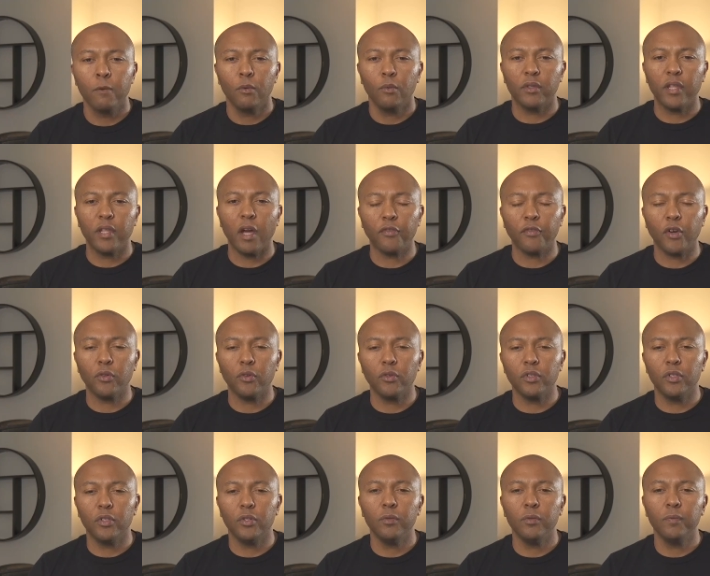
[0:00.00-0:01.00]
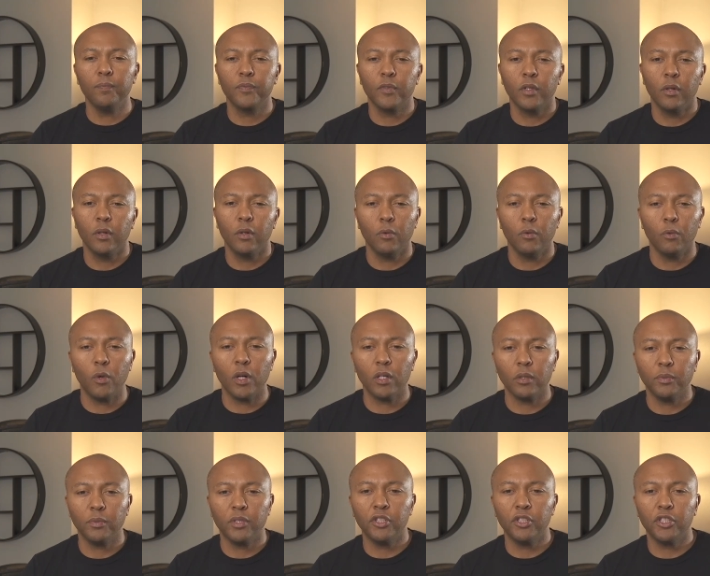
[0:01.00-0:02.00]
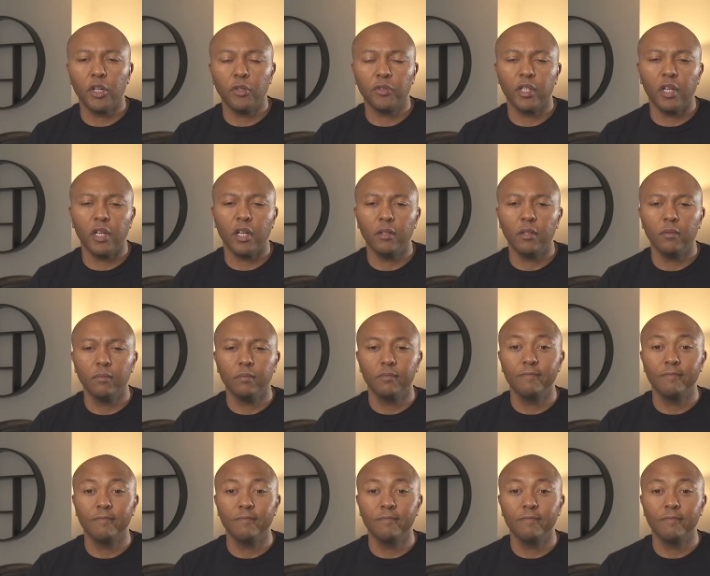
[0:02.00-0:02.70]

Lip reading: Without further ado, welcome to the show, Shannon.